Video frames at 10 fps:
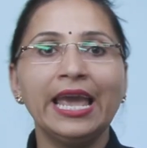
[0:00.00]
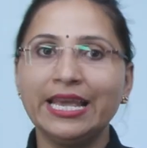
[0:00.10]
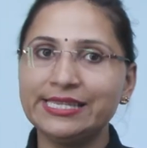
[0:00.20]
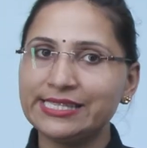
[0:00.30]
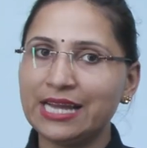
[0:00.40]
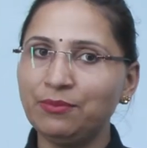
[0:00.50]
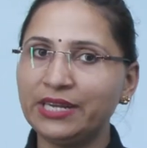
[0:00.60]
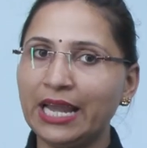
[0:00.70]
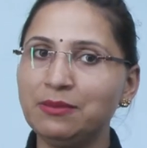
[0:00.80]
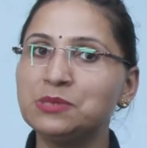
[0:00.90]
is
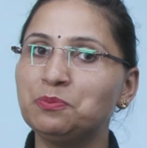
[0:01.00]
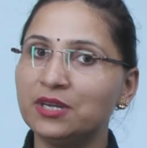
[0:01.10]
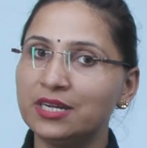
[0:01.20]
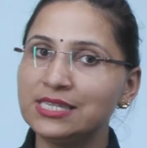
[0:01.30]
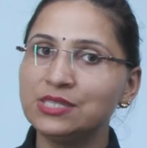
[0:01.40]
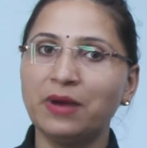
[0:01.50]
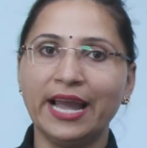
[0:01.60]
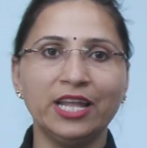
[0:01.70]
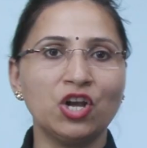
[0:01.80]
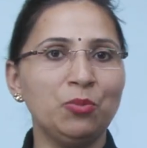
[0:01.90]
sometimes plagued
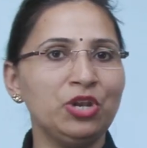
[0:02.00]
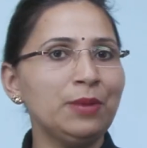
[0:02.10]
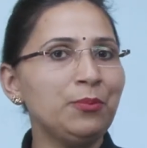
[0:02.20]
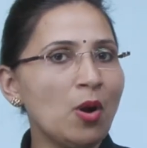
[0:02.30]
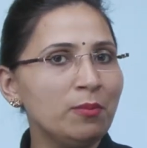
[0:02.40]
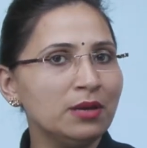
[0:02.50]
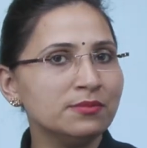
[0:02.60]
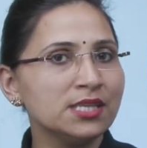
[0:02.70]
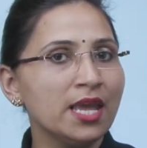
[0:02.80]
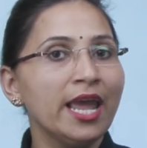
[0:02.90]
by the communal
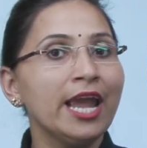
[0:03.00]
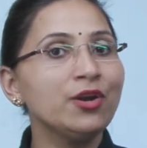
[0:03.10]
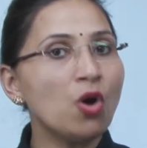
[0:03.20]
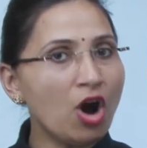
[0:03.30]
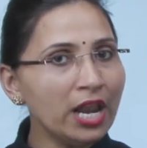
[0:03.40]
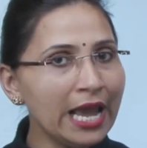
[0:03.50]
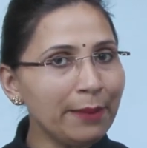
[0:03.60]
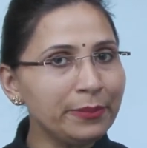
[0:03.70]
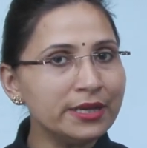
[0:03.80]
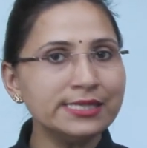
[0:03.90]
problems. It all
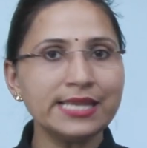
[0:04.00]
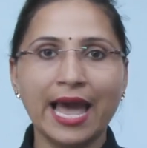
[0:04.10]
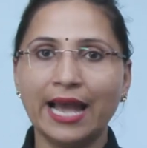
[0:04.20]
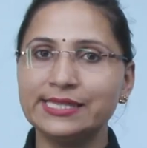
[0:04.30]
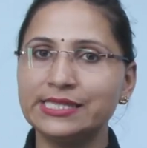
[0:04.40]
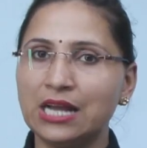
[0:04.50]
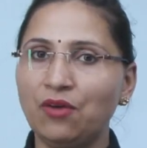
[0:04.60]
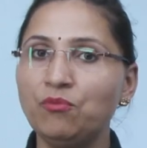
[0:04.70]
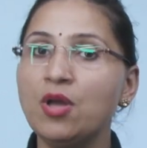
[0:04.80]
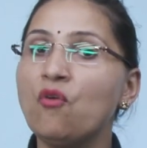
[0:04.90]
happens as
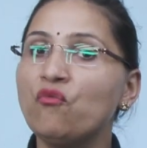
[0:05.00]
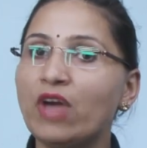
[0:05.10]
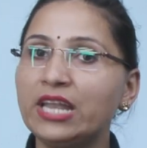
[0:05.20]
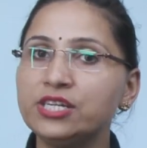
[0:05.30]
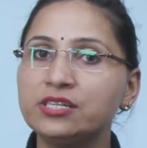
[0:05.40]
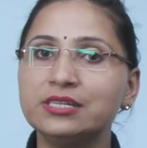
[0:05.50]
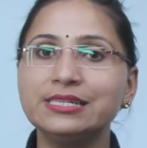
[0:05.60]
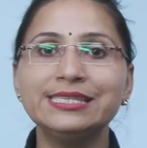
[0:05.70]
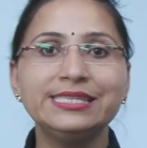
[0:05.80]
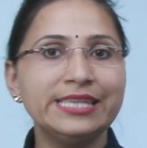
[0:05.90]
some
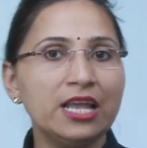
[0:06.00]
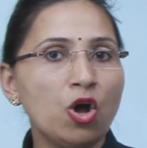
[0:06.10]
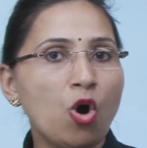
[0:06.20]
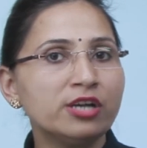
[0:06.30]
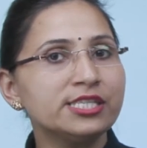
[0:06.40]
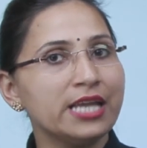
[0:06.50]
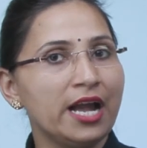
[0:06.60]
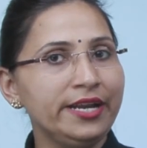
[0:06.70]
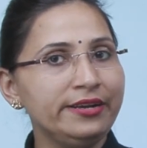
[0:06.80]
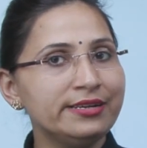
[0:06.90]
fanatical zealots
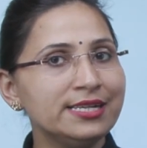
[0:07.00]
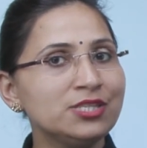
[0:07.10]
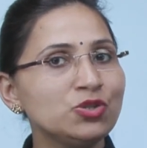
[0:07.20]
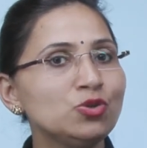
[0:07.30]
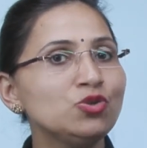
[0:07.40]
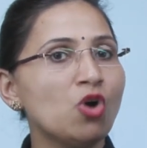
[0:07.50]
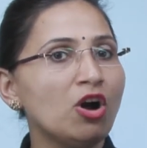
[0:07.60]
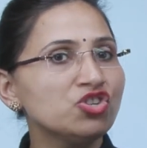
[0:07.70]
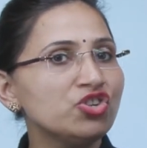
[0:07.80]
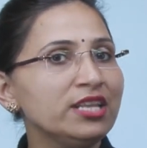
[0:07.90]
indulge to
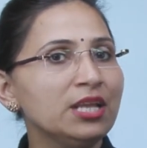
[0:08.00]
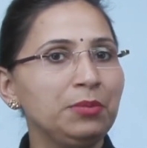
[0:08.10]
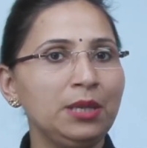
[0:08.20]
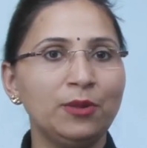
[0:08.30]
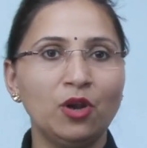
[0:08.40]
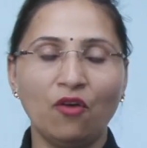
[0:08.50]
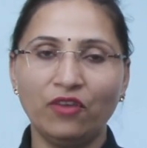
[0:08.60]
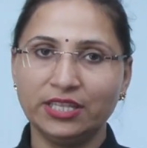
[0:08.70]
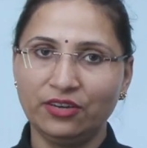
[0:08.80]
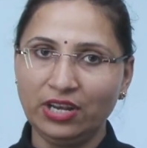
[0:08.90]
torturing the people of
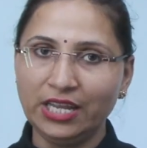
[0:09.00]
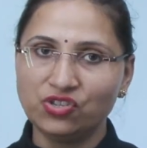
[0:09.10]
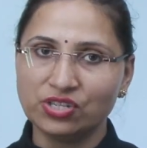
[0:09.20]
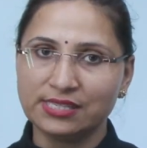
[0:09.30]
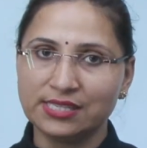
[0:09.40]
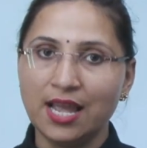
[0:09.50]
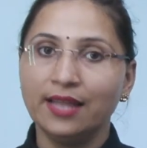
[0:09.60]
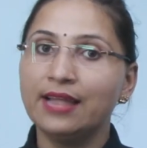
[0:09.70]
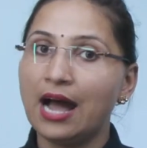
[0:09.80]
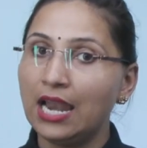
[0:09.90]
other religions.
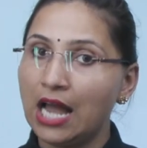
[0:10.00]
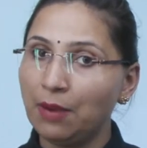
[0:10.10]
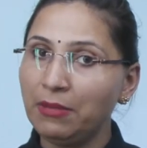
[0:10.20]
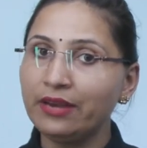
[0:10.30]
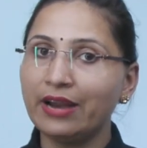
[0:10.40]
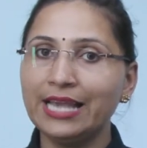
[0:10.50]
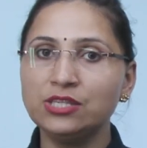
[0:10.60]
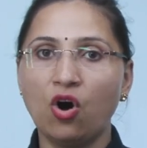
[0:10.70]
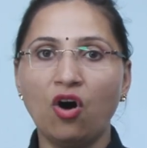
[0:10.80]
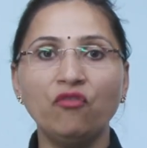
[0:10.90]
The alarming rise
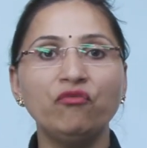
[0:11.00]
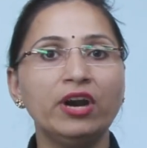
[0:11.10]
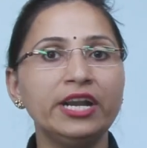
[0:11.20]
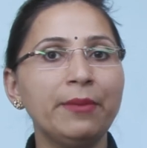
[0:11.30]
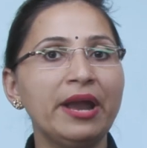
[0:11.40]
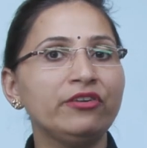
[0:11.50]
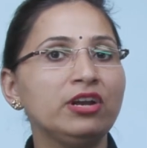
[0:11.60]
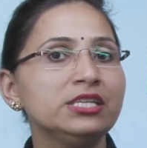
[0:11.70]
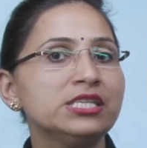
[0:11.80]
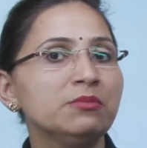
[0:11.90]
of
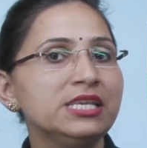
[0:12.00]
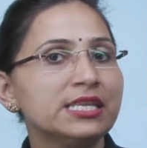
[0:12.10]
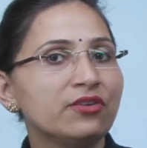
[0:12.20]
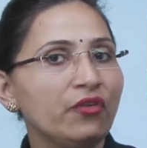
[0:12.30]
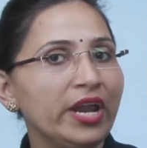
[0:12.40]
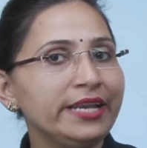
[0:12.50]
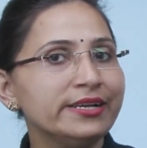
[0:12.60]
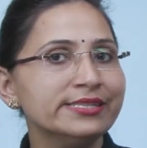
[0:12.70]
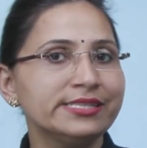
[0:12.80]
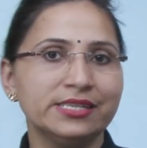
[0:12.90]
fundamentalism is a great
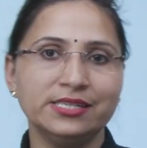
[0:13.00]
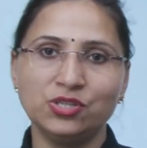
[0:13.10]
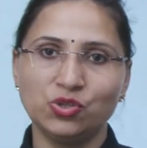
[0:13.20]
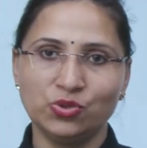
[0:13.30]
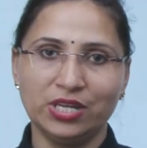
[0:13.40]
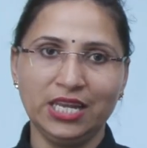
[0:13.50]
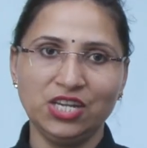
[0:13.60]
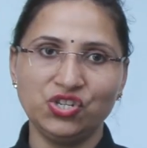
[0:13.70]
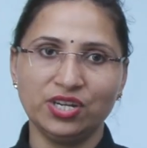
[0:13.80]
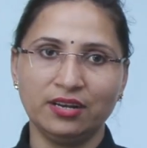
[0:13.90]
concern to the
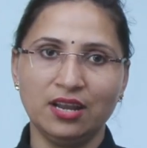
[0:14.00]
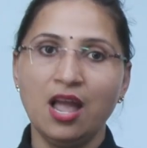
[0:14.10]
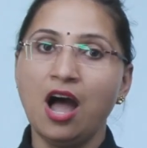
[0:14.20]
nation.